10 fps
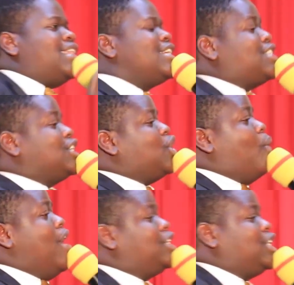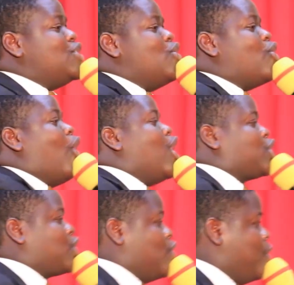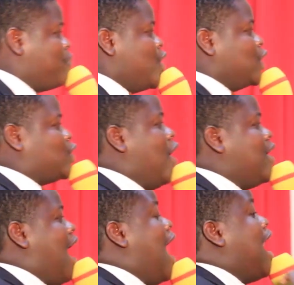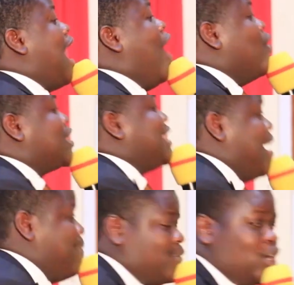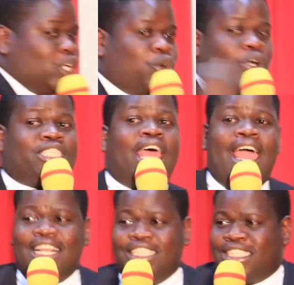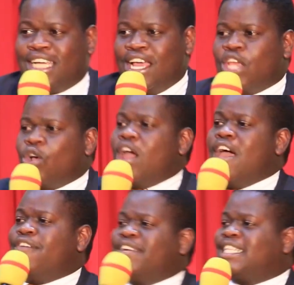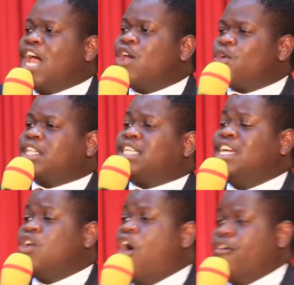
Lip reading: the situation you go through, don't allow them to change your everyday routine